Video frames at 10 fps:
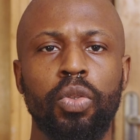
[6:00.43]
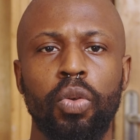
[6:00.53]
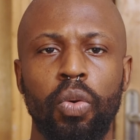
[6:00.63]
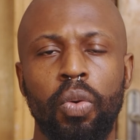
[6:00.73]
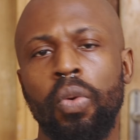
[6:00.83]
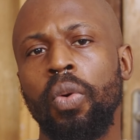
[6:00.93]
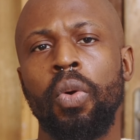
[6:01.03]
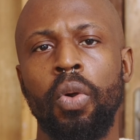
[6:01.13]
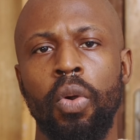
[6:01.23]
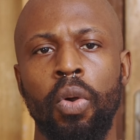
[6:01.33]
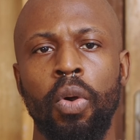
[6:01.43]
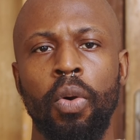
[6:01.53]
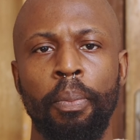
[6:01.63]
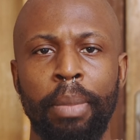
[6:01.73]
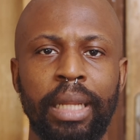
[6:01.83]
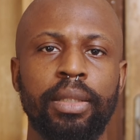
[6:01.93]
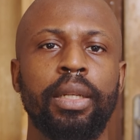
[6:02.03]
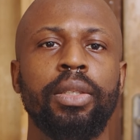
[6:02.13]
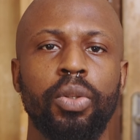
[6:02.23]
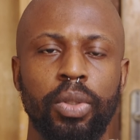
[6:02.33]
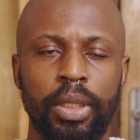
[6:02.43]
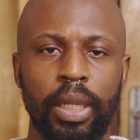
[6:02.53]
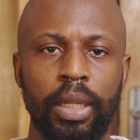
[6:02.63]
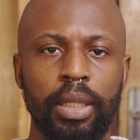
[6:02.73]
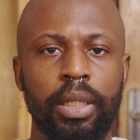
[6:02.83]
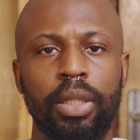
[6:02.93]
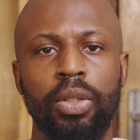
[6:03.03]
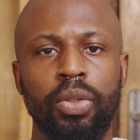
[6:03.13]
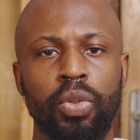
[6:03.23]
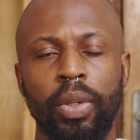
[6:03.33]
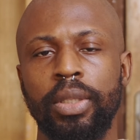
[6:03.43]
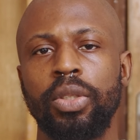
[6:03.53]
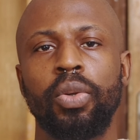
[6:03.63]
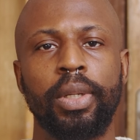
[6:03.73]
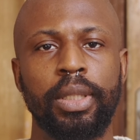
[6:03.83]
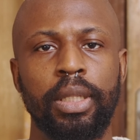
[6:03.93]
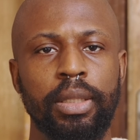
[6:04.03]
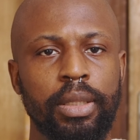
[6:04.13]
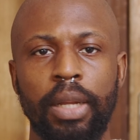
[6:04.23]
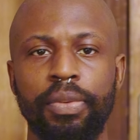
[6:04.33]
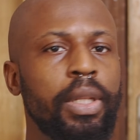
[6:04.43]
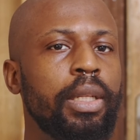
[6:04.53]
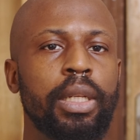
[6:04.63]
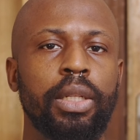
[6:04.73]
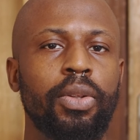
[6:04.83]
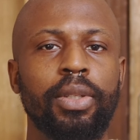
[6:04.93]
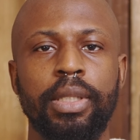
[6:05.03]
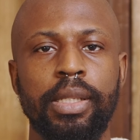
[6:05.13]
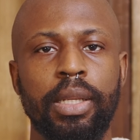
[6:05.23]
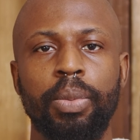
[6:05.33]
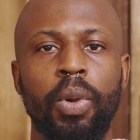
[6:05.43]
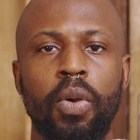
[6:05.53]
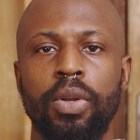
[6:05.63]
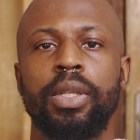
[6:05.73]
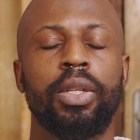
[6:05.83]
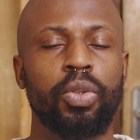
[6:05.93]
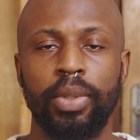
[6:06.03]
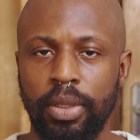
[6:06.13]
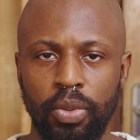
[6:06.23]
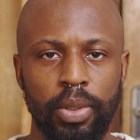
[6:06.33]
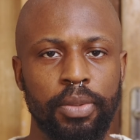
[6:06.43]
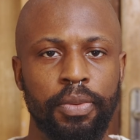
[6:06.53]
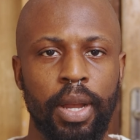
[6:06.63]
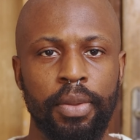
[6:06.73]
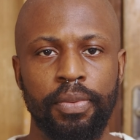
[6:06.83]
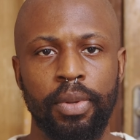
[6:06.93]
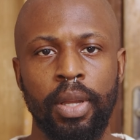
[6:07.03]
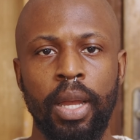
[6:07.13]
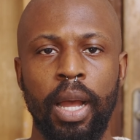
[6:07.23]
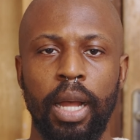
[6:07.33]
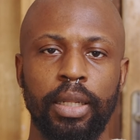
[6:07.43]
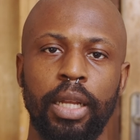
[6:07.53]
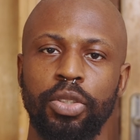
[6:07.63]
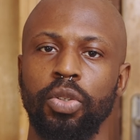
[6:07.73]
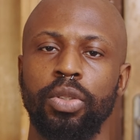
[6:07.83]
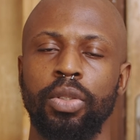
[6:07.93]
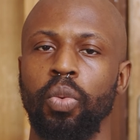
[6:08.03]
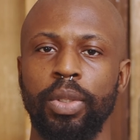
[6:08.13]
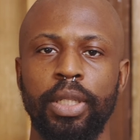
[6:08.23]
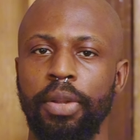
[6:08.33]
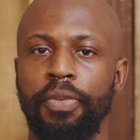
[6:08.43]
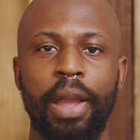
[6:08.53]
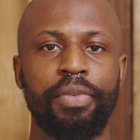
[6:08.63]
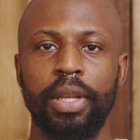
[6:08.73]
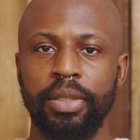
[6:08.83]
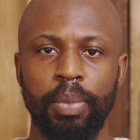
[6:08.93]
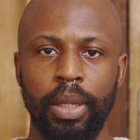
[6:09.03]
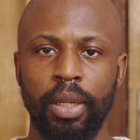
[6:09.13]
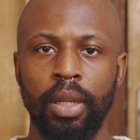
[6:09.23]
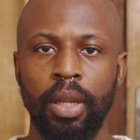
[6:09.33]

to maintain the hotel in 2020 is definitely not the same cost in 2025, and that's just within a 5-year span.